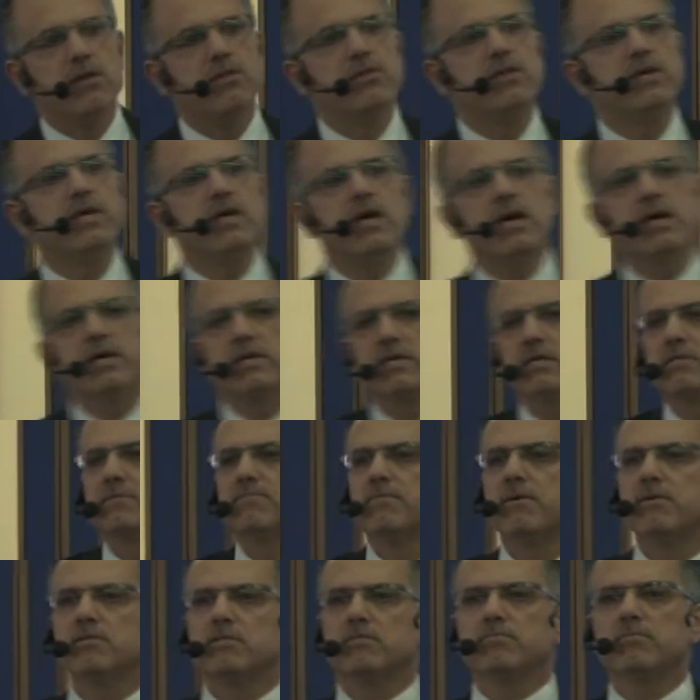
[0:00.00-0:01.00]
they are
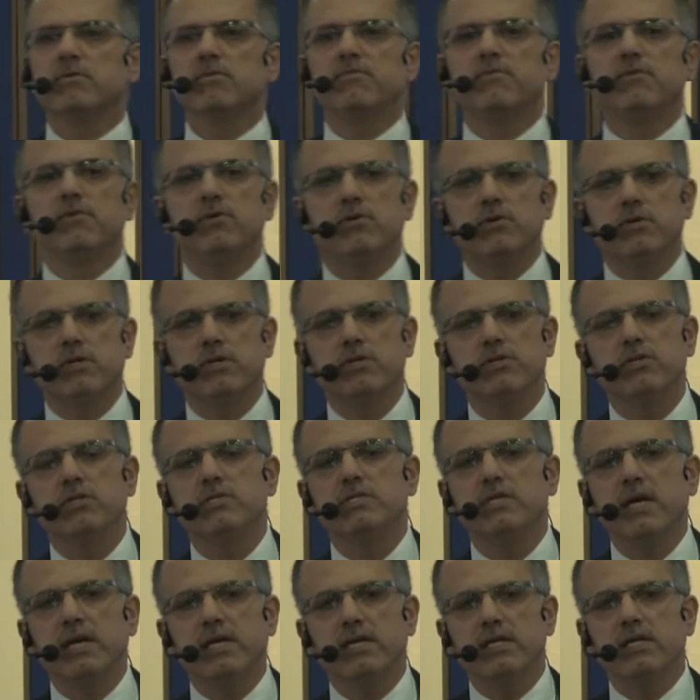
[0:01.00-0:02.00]
responsible for
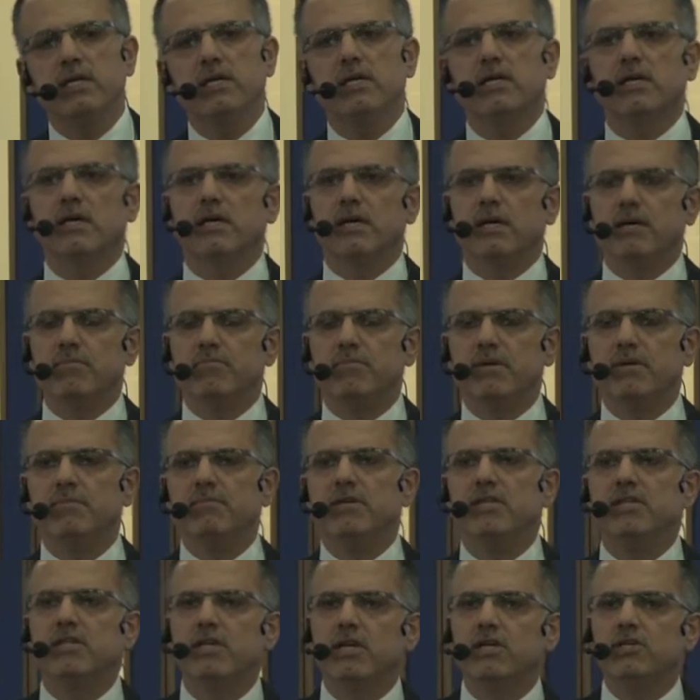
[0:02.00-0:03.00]
designing,
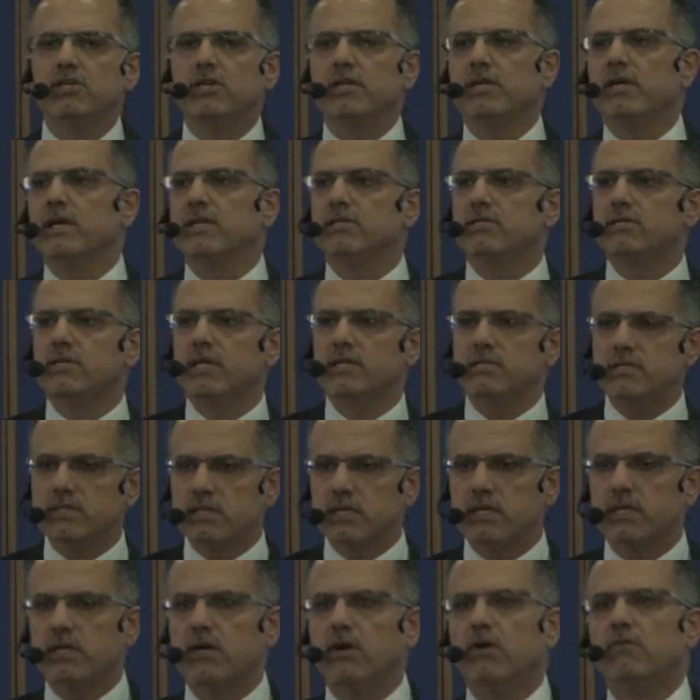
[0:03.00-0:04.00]
implementation, and
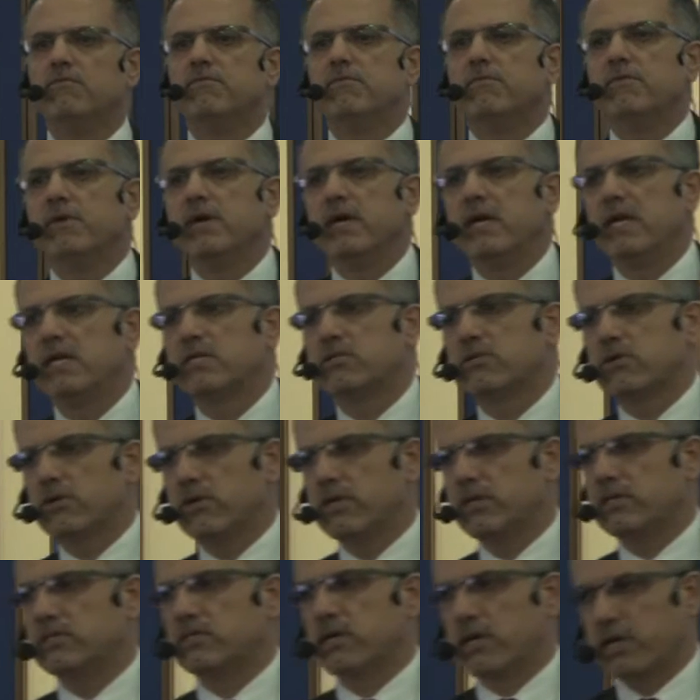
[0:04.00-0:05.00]
testing of
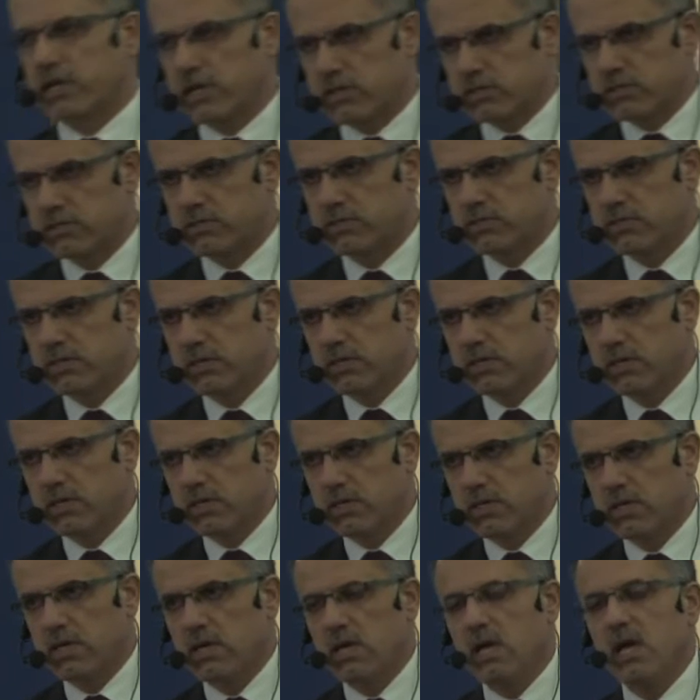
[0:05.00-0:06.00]
electronic circuits.
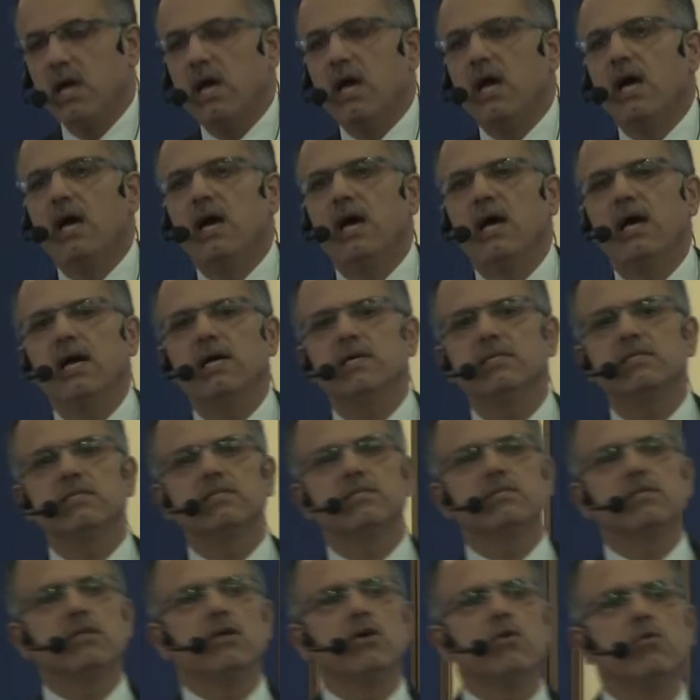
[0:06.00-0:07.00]
And
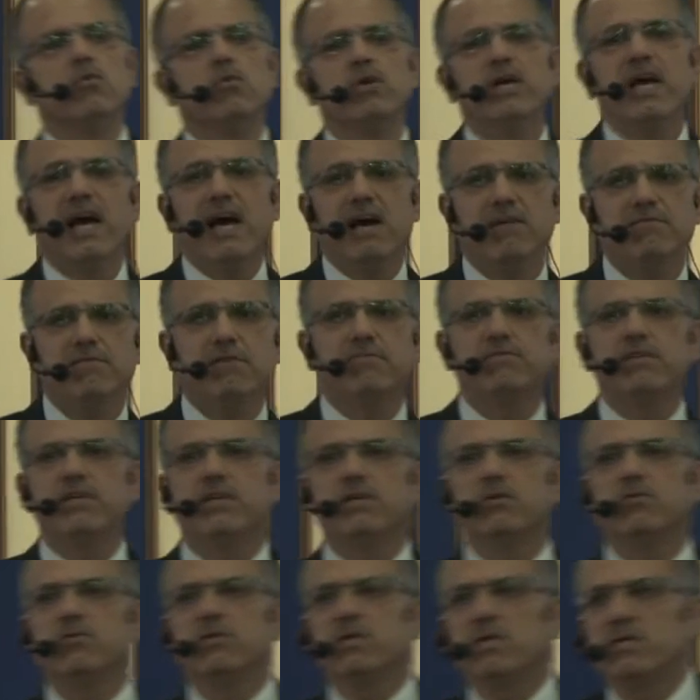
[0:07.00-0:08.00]
we have a very
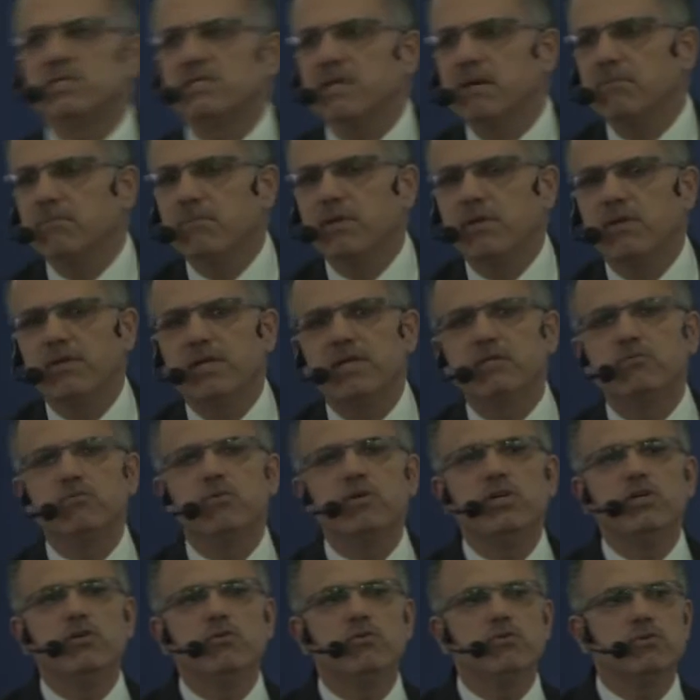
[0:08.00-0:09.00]
good example that we
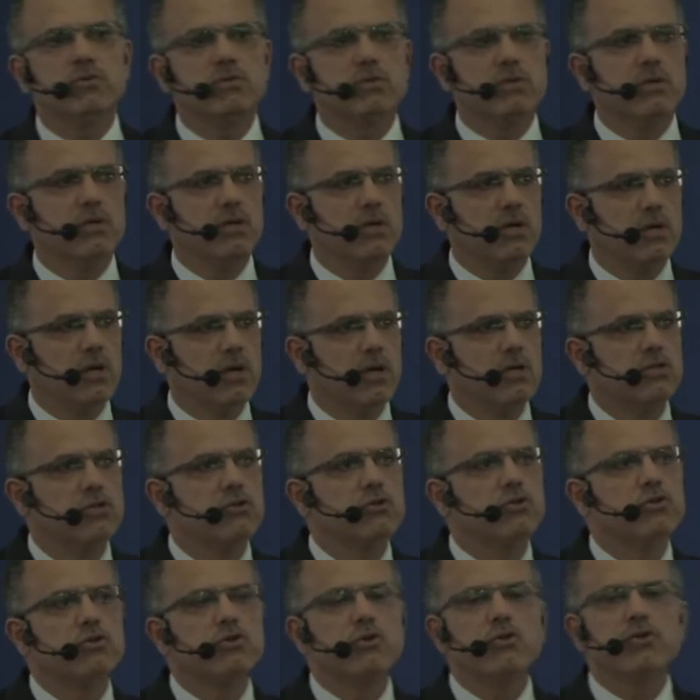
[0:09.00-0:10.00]
use to
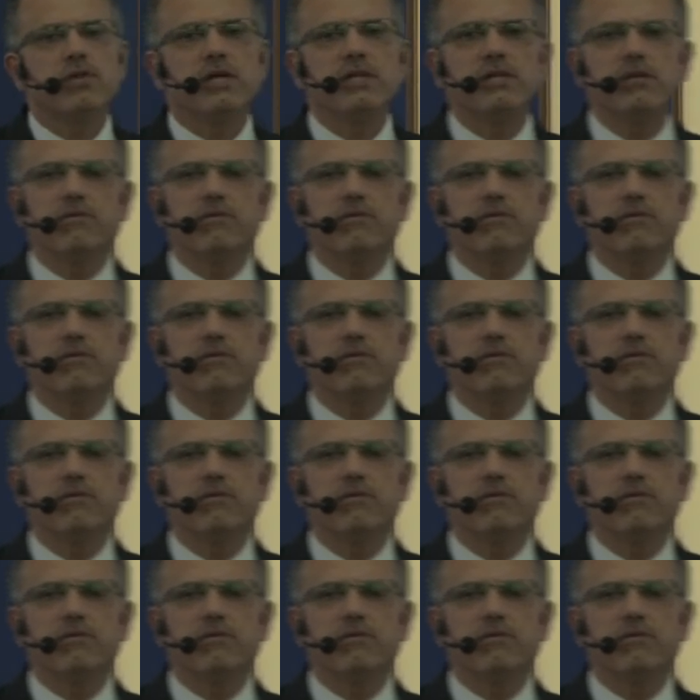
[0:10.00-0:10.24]
show the